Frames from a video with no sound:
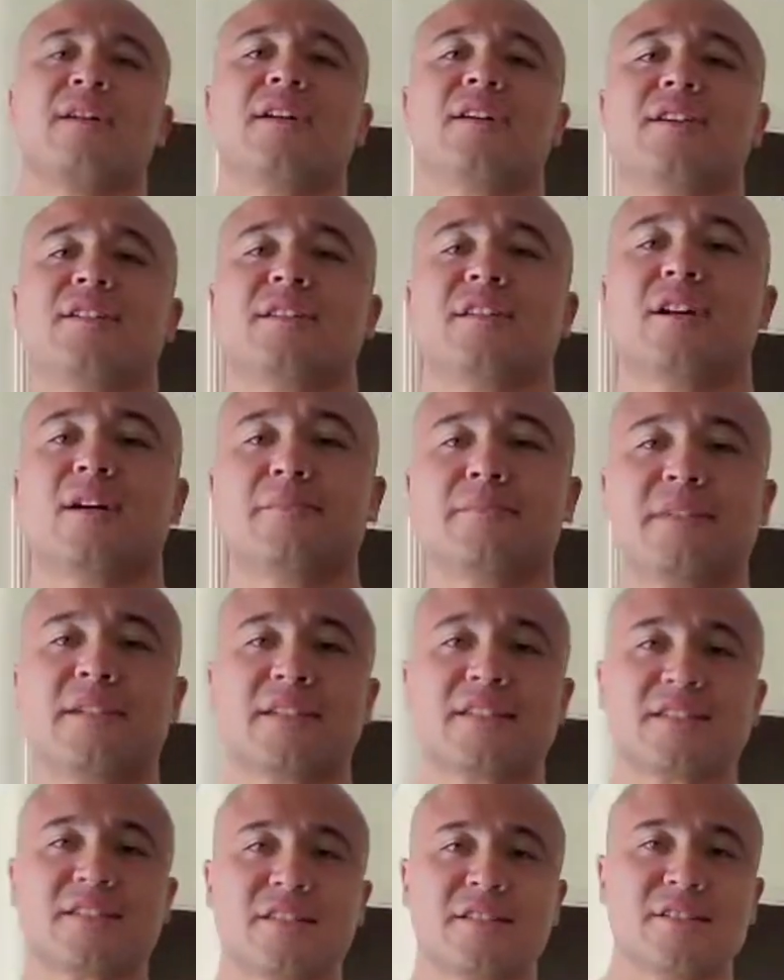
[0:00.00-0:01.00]
And up
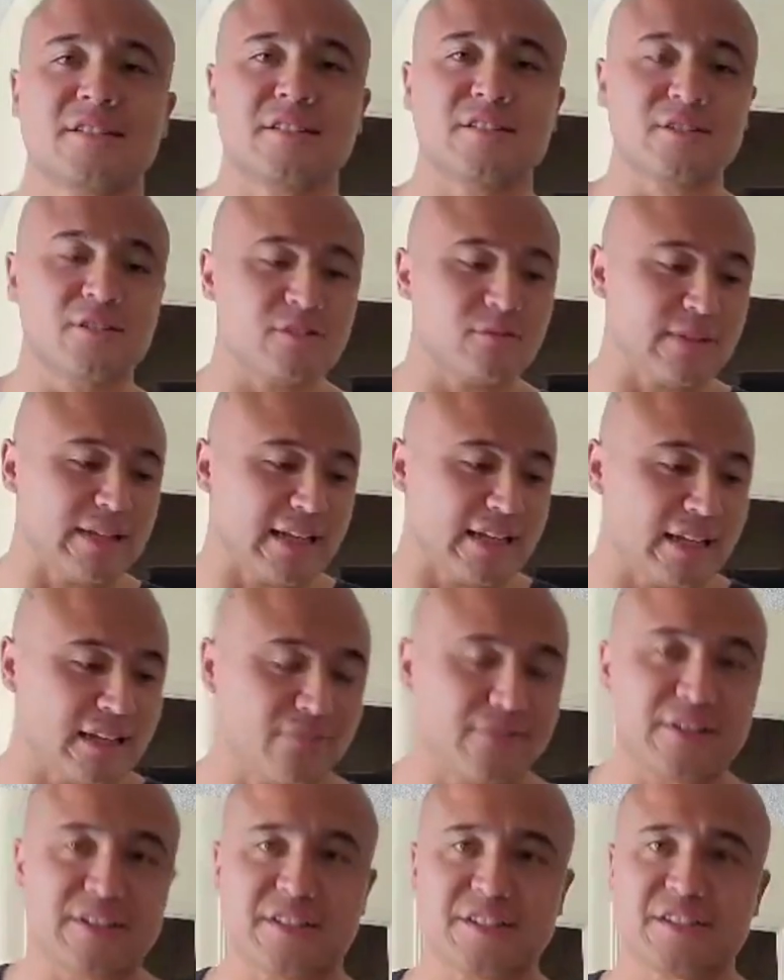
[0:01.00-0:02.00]
next, the donut we
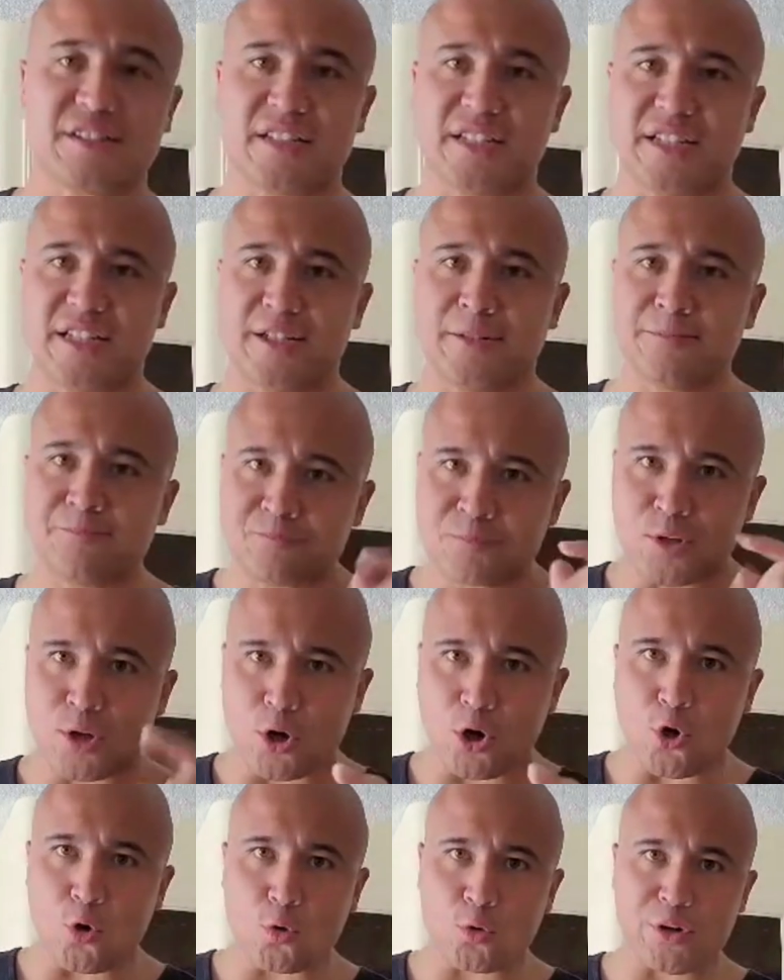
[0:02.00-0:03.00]
have is the
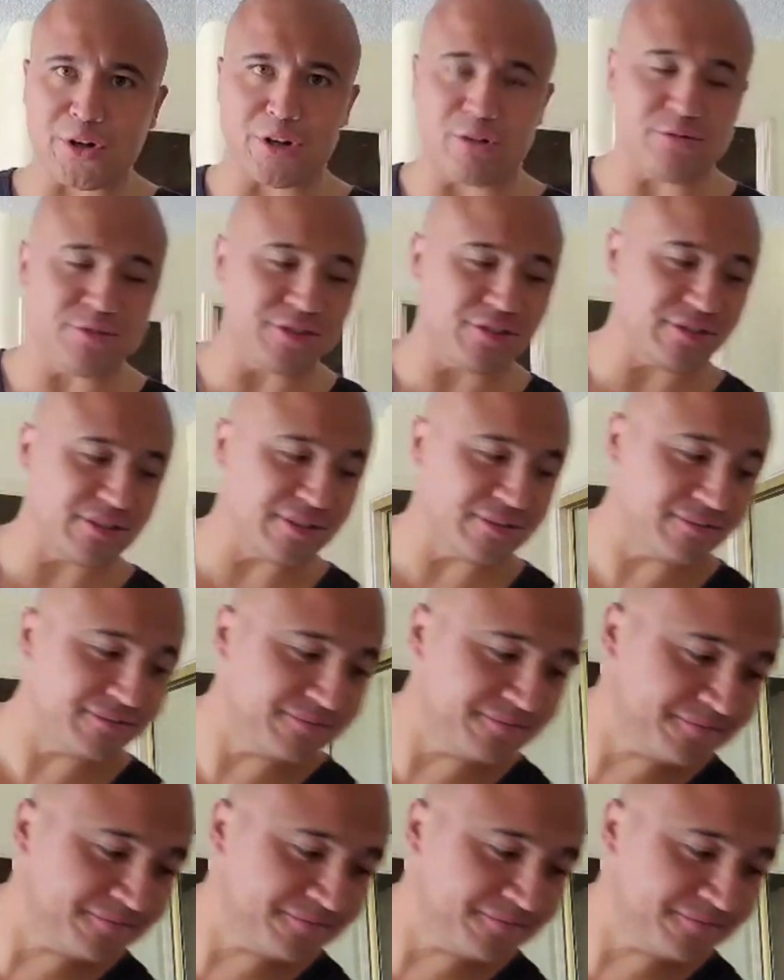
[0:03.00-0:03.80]
Oreo donut.